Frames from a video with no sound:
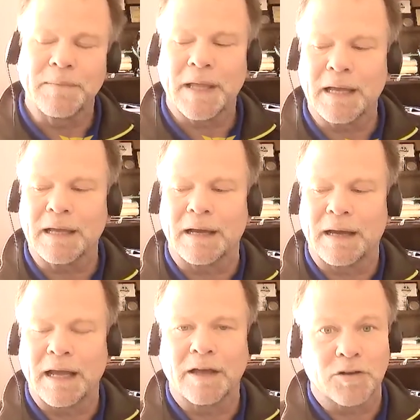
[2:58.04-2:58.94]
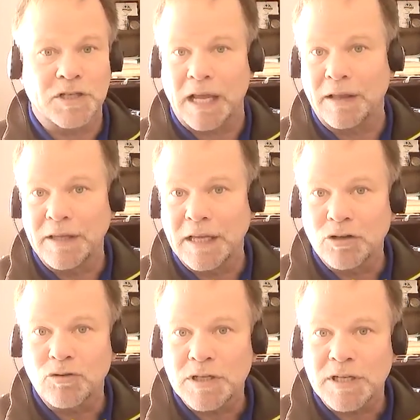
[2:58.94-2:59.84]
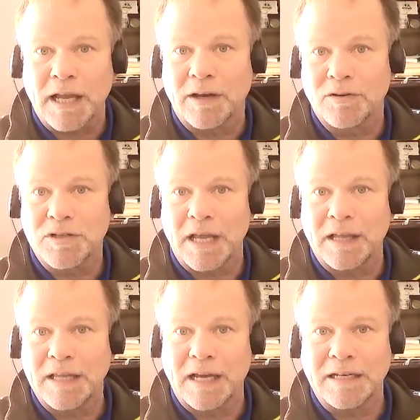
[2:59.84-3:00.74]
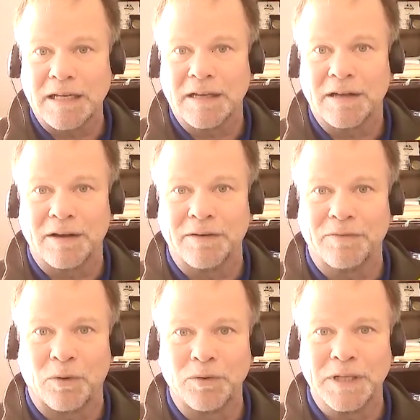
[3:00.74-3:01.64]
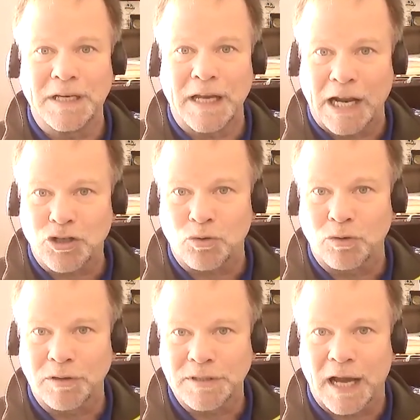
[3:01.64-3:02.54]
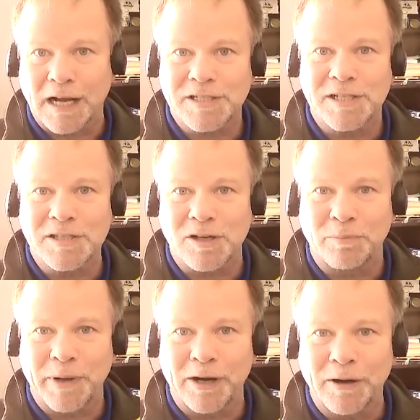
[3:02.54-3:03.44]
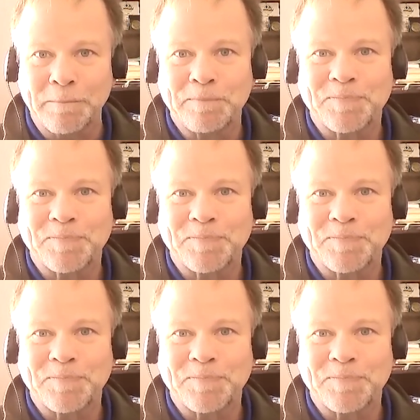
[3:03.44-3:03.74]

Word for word: eh, uh, i understand the interest i understand the idea of only natural toxins are better